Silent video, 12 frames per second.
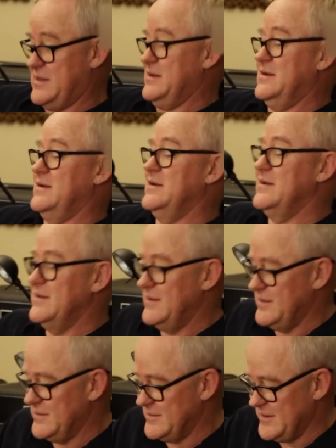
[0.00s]

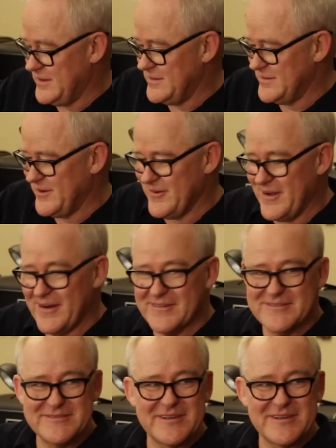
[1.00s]
and then you're out.